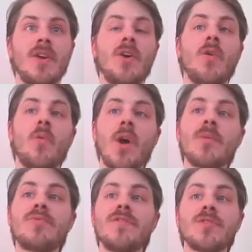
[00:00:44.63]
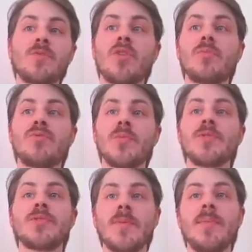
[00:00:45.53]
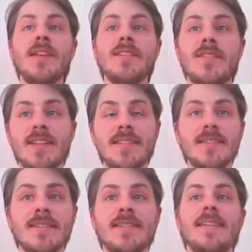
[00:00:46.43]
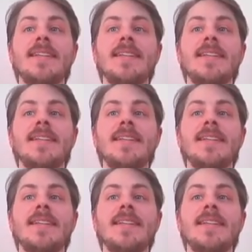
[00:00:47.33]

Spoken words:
While previous work proposed compelling devices,